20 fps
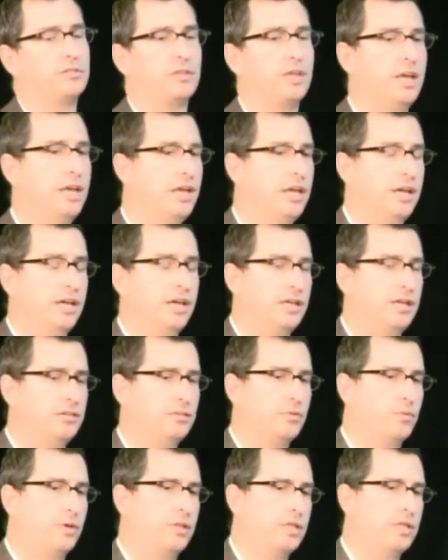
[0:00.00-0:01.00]
And he's
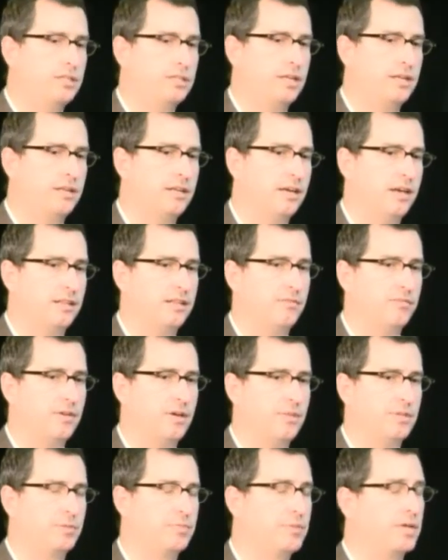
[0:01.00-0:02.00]
the one that did the
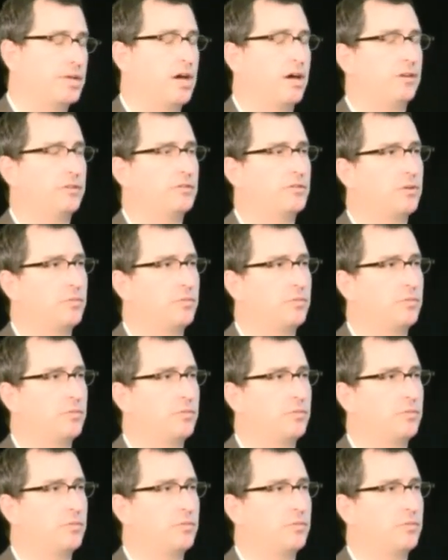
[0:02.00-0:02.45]
famous McDonald's